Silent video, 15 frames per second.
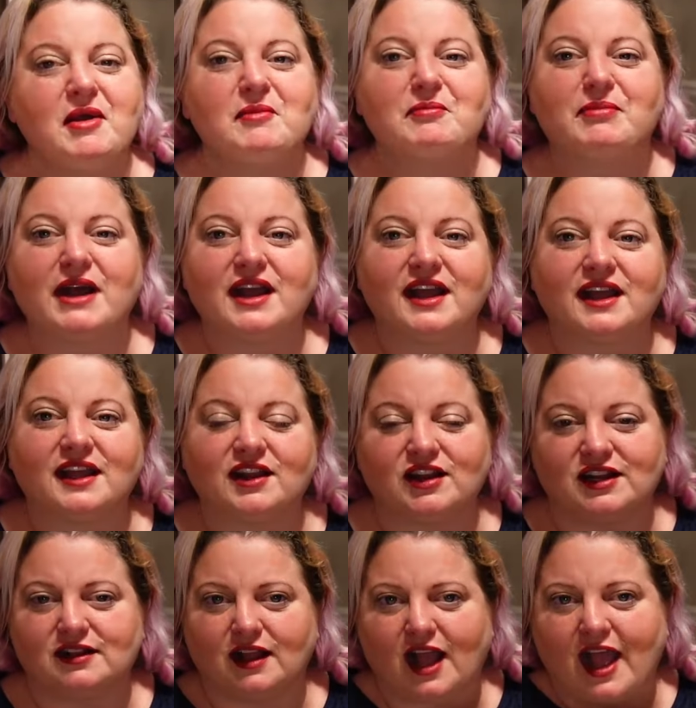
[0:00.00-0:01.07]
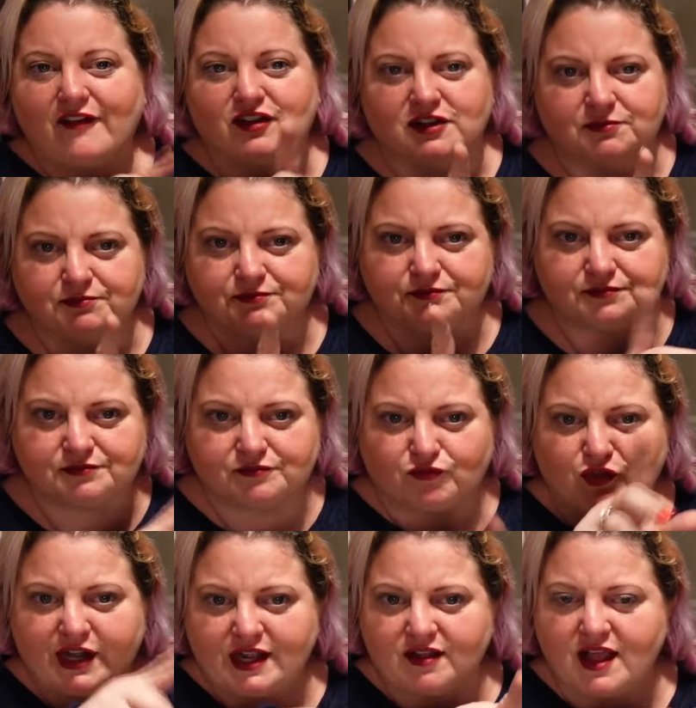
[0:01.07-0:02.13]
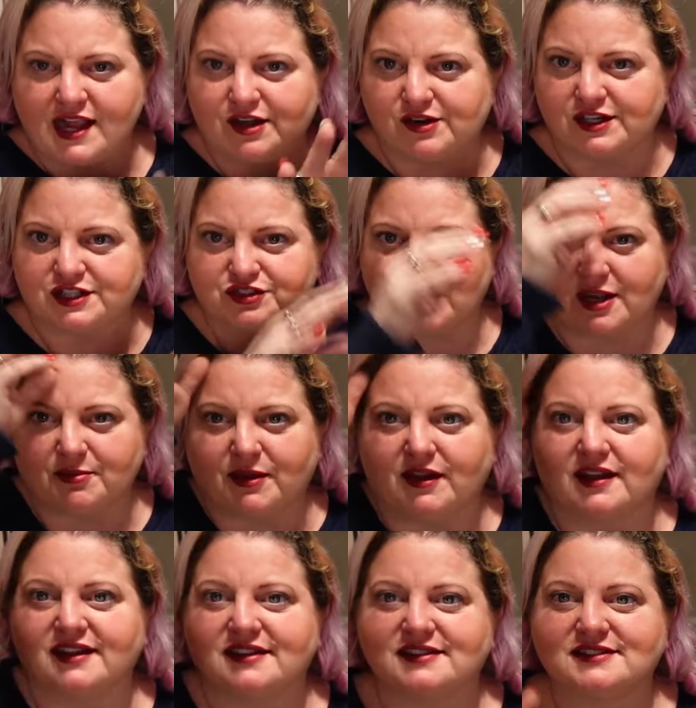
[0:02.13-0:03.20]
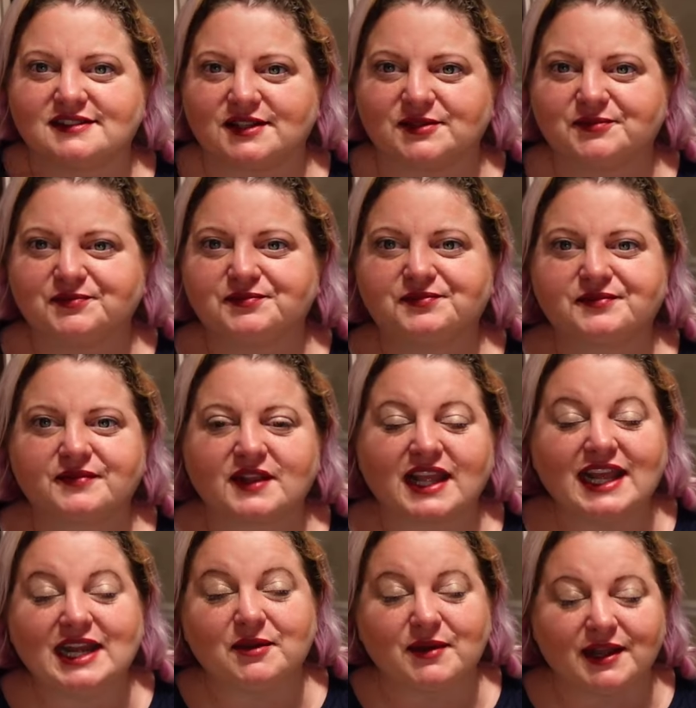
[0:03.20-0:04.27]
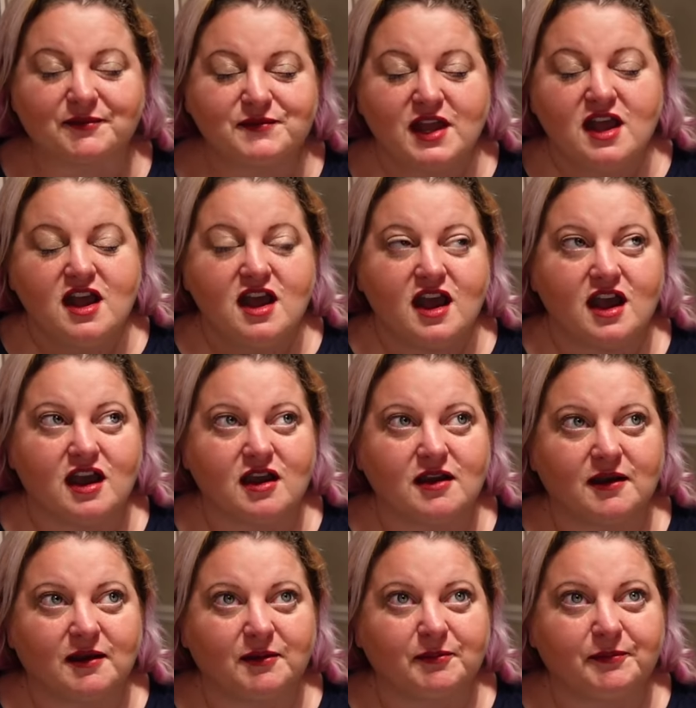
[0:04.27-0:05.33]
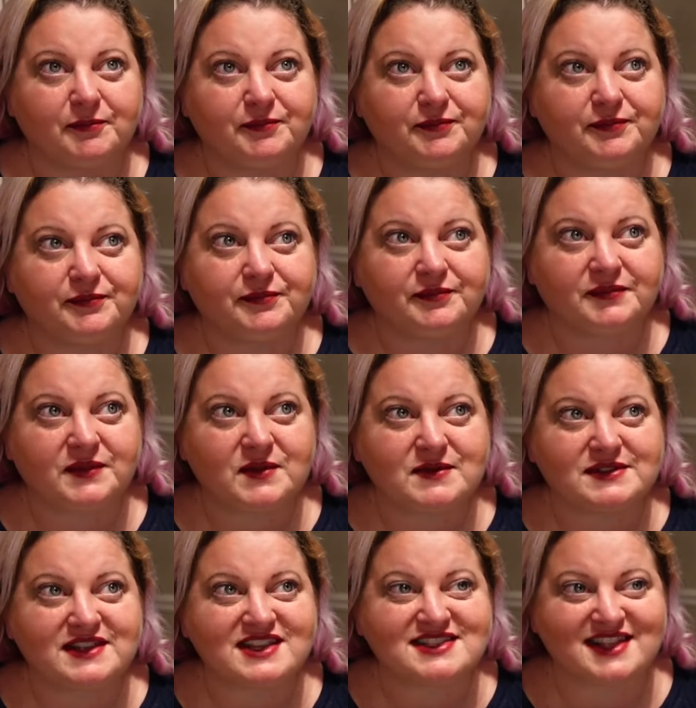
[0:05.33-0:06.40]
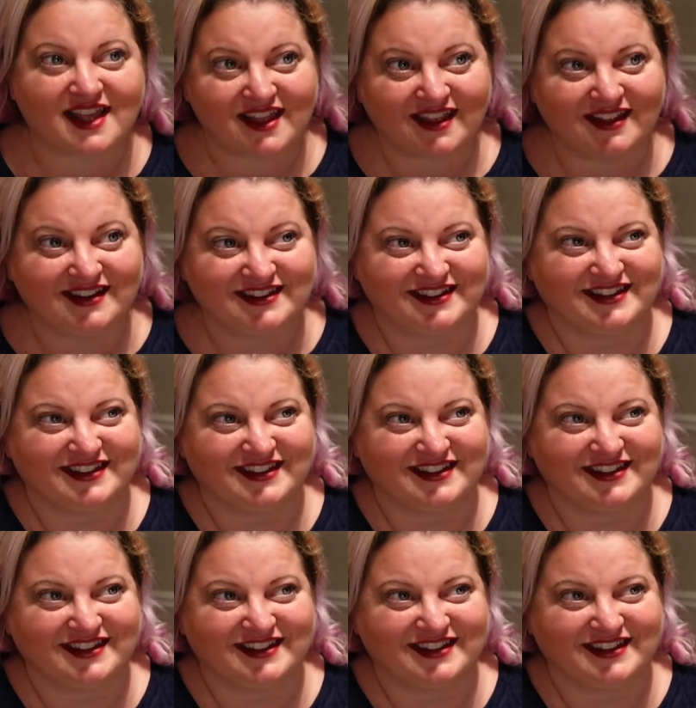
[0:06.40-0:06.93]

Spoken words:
But I have a ring light on a tripod. And so, anyway, what was I saying?